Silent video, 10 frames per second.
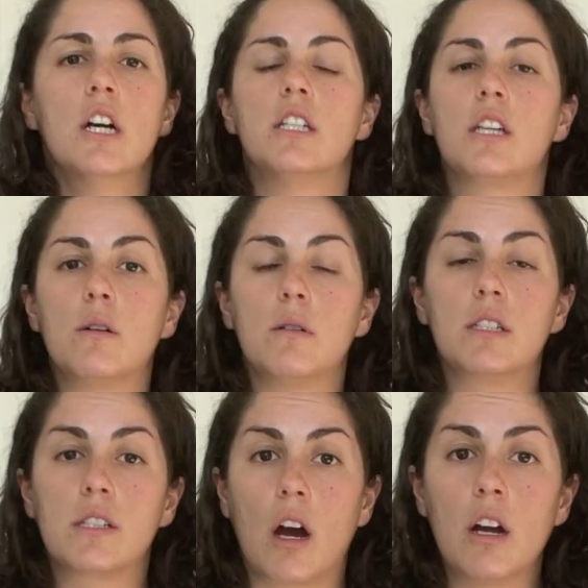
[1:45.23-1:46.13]
So
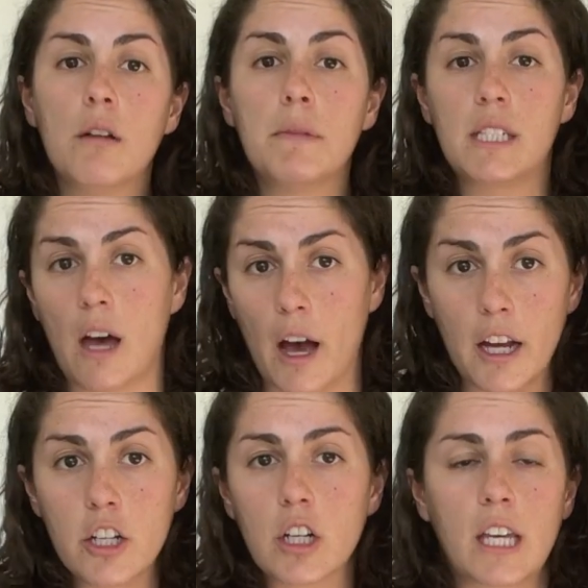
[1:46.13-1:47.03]
scar
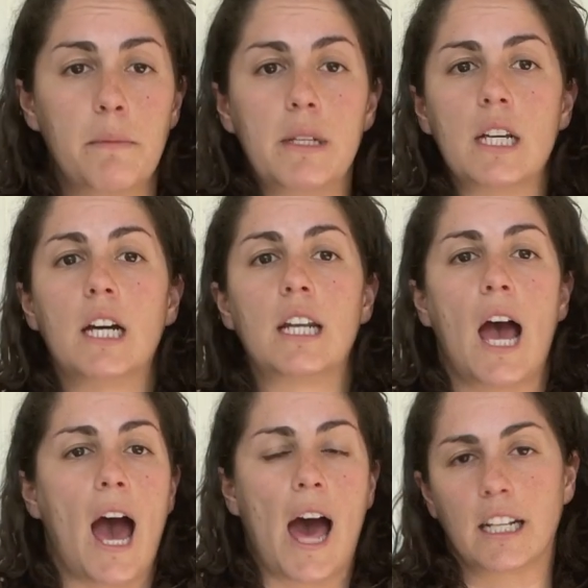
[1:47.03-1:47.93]
massage can be
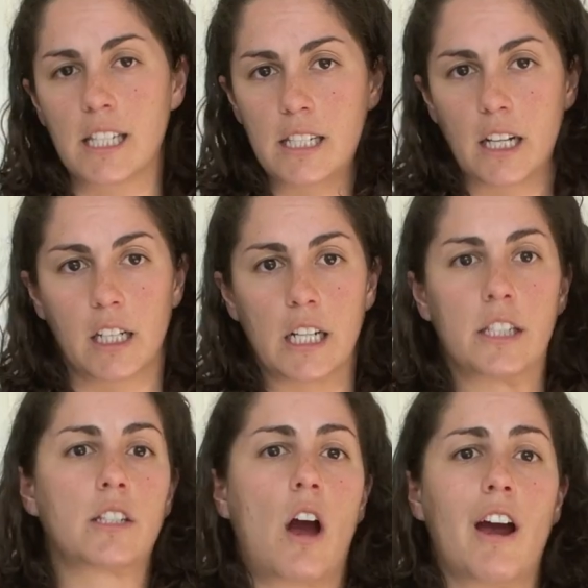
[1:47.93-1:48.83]
done at a
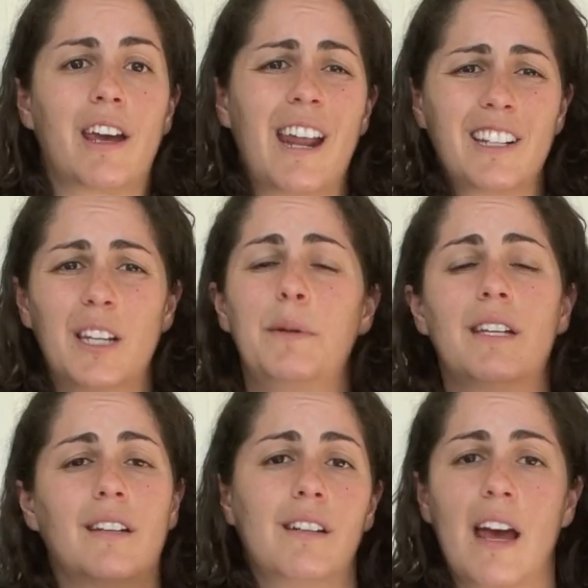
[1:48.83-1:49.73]
cesarean scar, can actually be
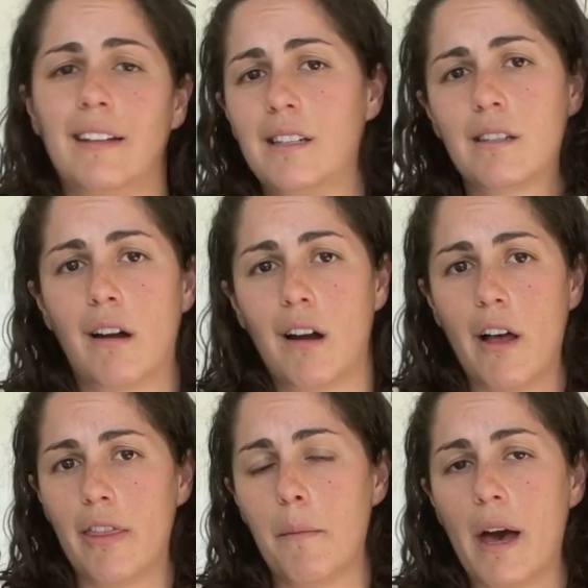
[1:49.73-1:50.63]
done on any scar
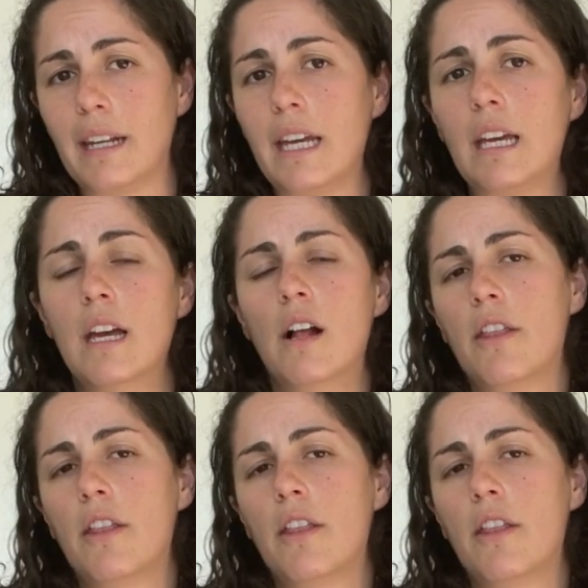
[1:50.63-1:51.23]
on the body.